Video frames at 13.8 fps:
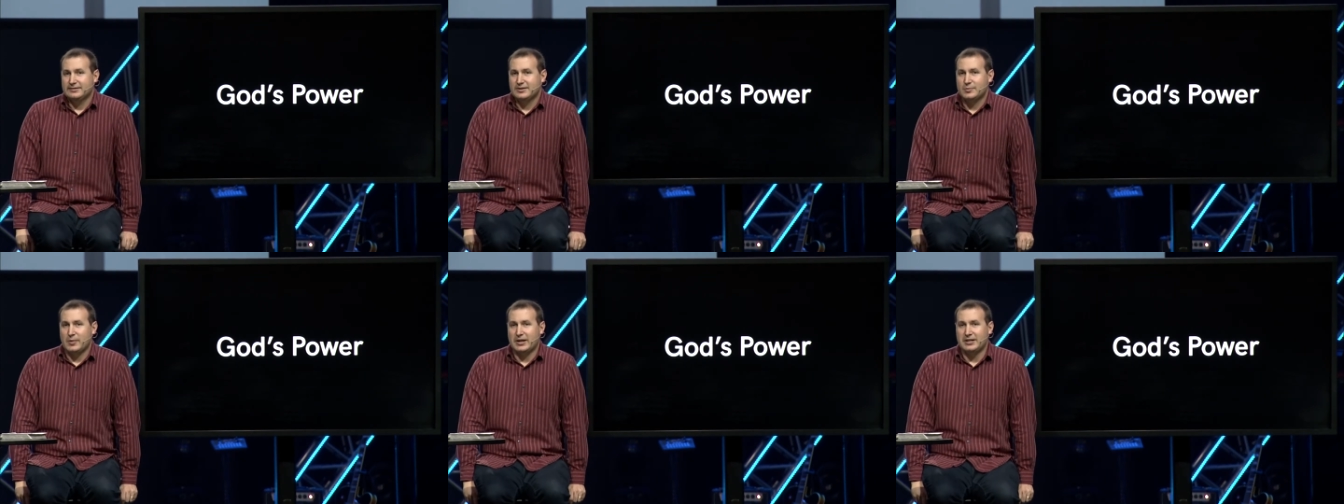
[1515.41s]

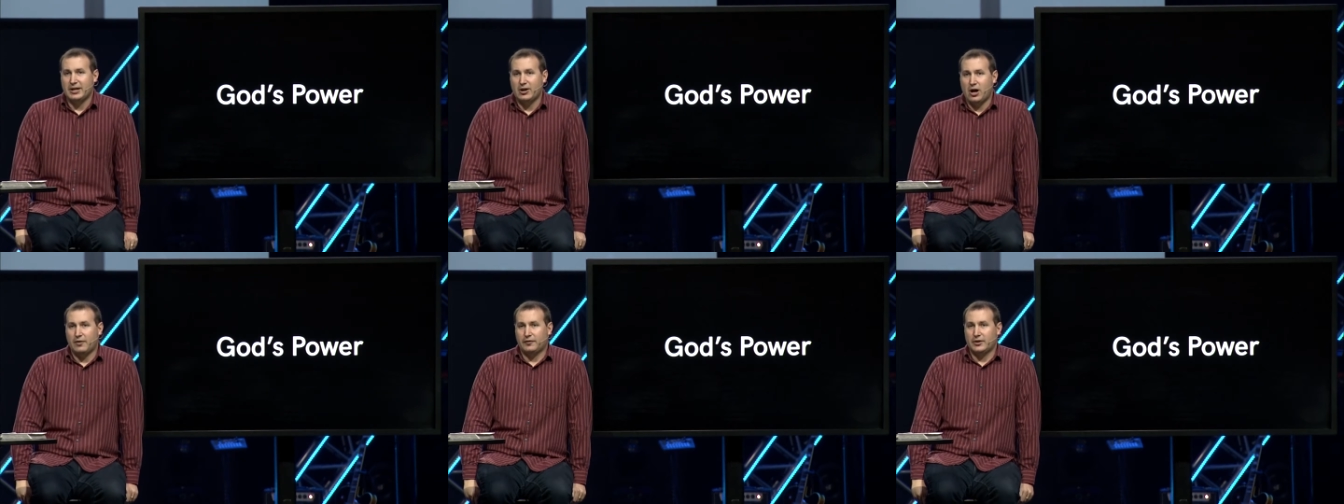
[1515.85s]
it's my day
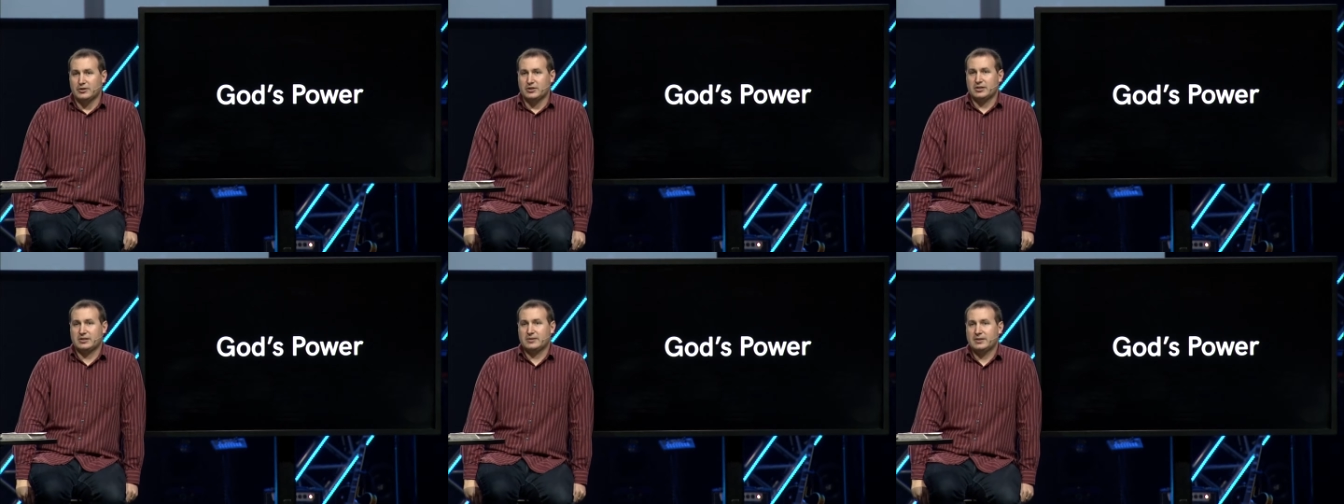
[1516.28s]
off, and I was
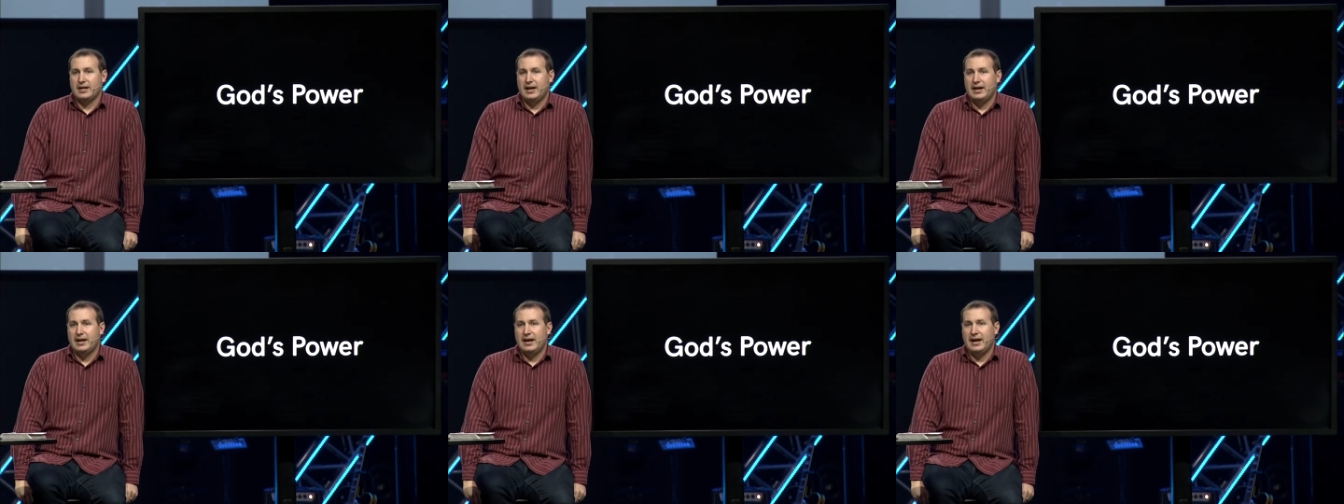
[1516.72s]
just
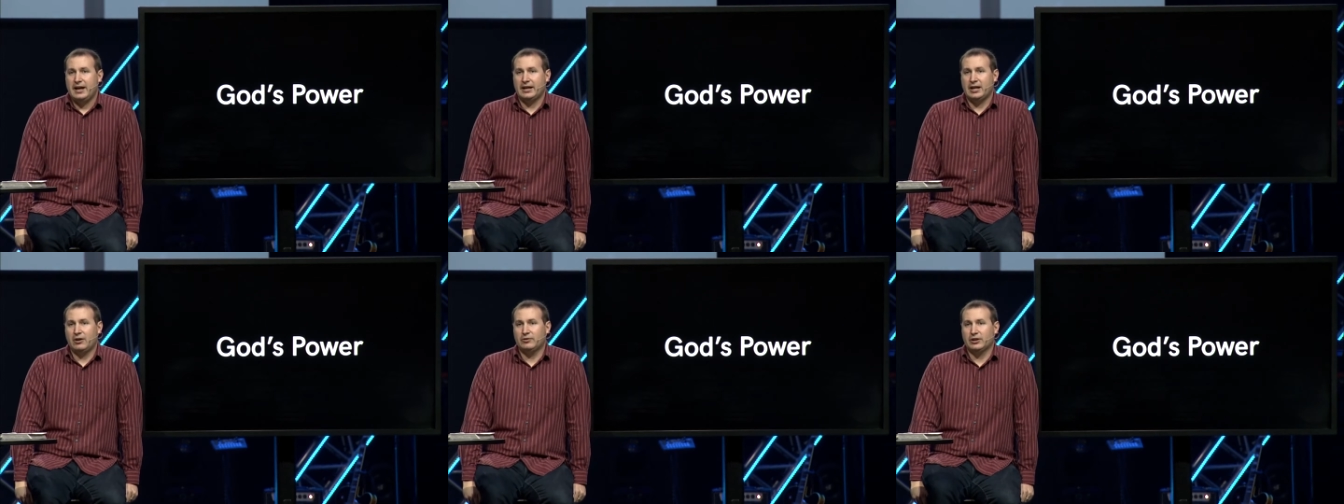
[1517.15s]

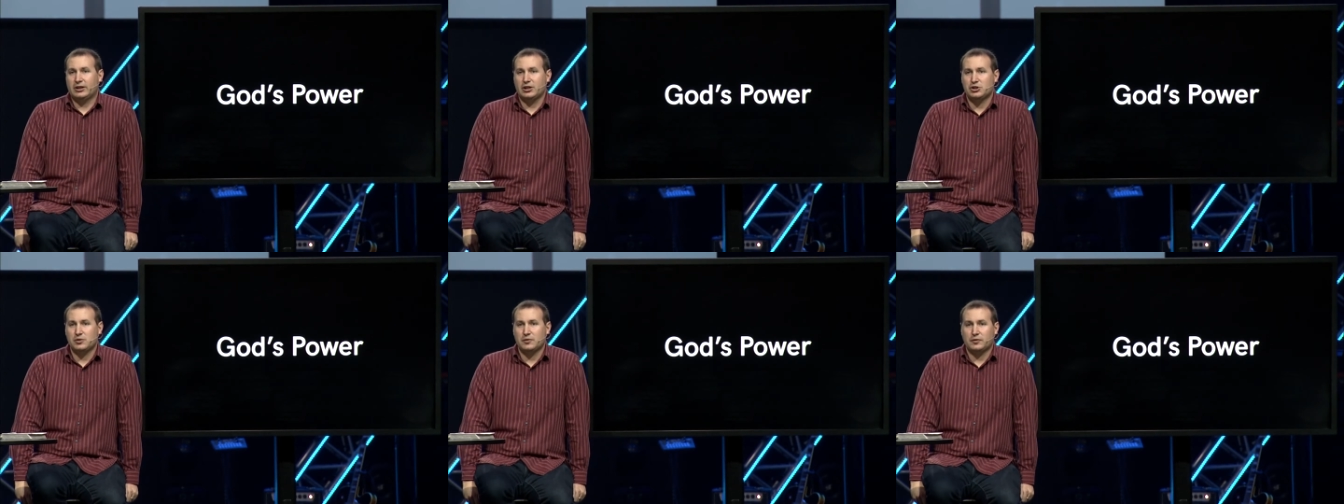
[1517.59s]
hanging out in the
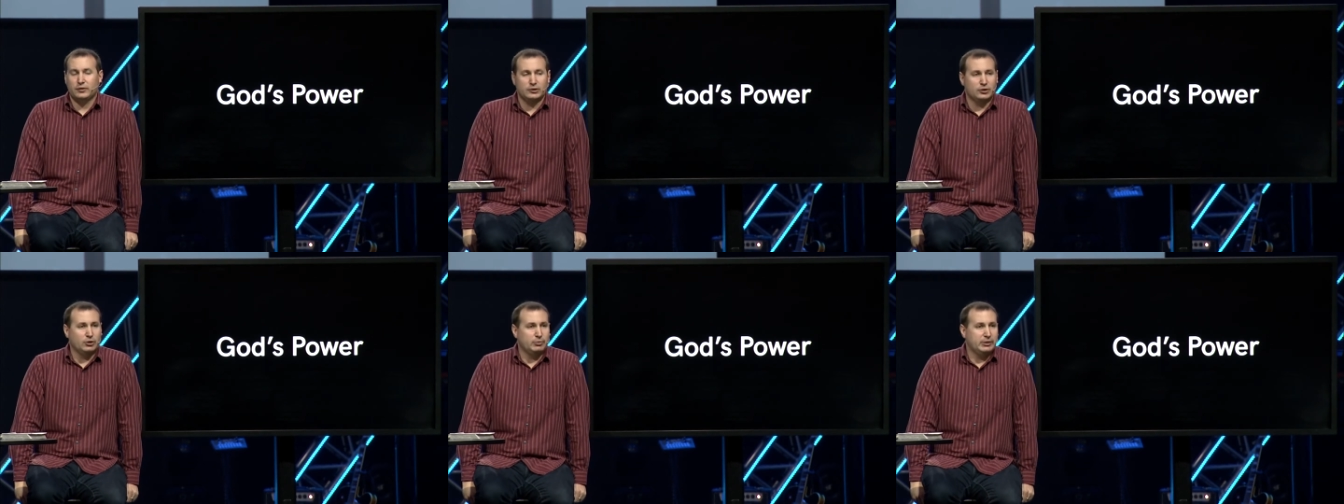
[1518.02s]
kitchen for a
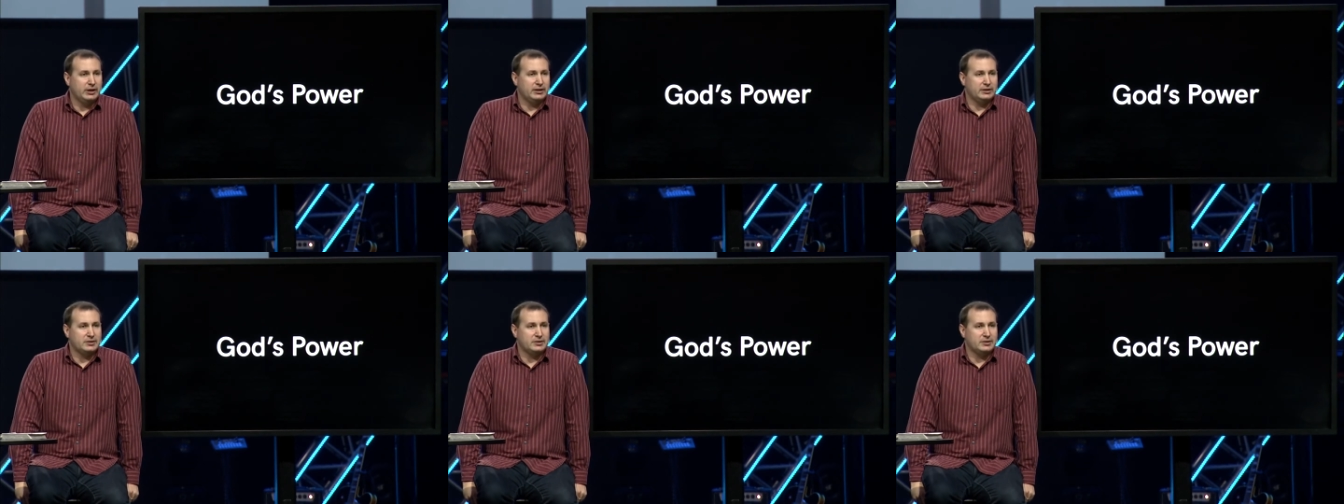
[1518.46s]
little bit,